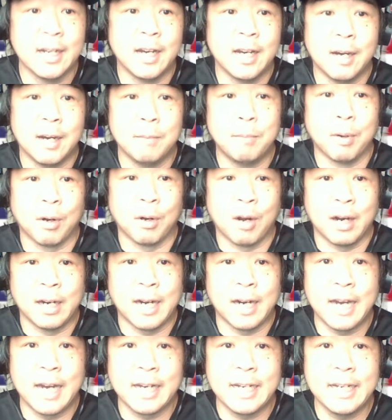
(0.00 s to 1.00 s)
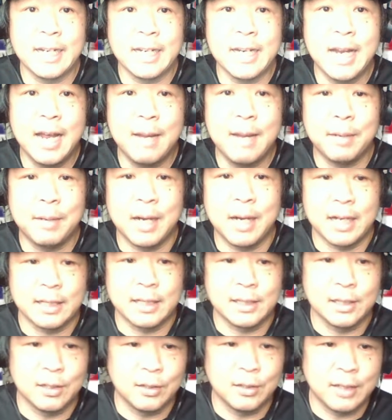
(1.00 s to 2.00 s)
a barangay
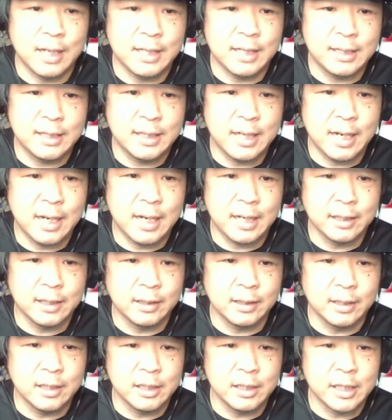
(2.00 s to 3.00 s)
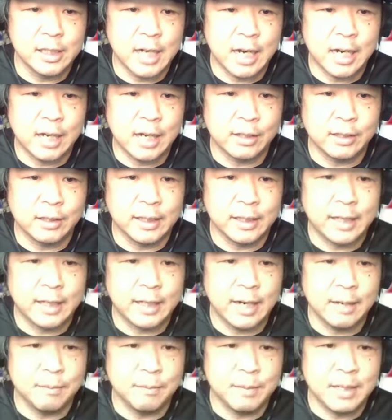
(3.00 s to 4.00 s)
Ginebra so let's take a look shout out to
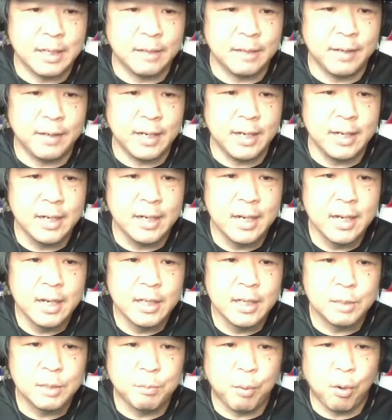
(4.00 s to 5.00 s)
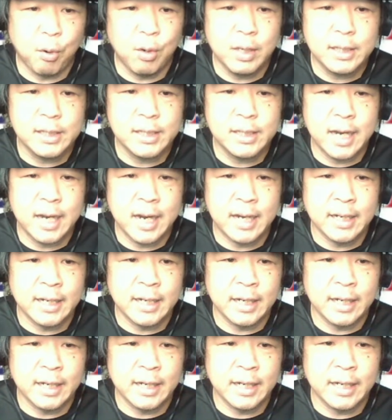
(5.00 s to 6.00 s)
kmtv sports and
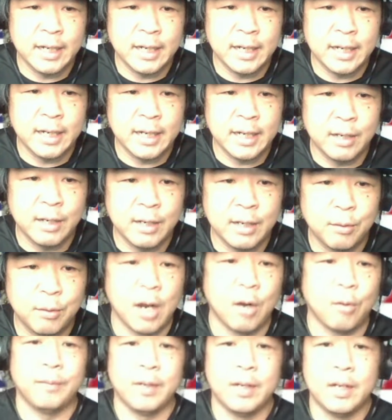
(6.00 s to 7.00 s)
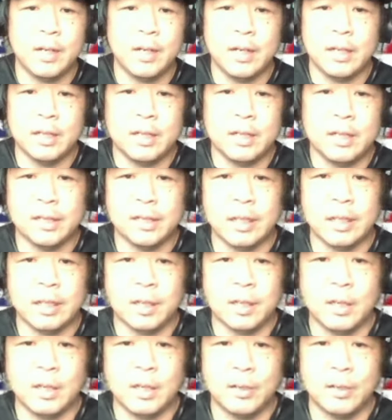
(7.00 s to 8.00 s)
here we go
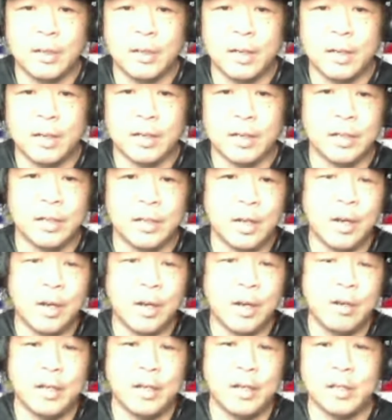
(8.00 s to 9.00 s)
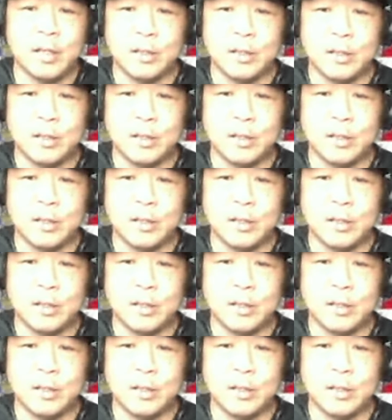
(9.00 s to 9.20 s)
so there you